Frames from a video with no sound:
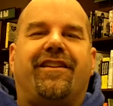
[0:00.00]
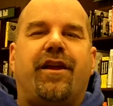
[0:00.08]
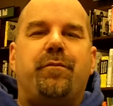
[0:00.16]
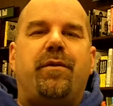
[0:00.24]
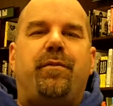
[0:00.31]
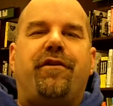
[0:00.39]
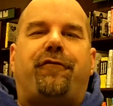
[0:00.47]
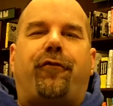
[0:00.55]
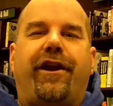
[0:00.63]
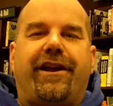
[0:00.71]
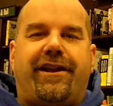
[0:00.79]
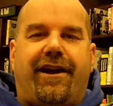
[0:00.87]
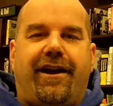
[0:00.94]
and the Let Me Be
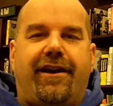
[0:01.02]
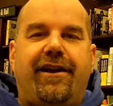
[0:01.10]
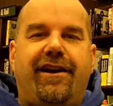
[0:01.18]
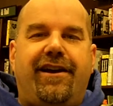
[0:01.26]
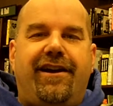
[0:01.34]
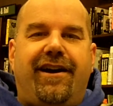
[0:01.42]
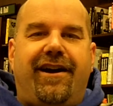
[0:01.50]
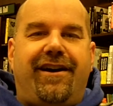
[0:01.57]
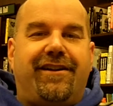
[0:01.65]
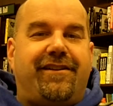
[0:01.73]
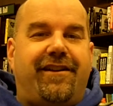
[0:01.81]
Frank guy uh,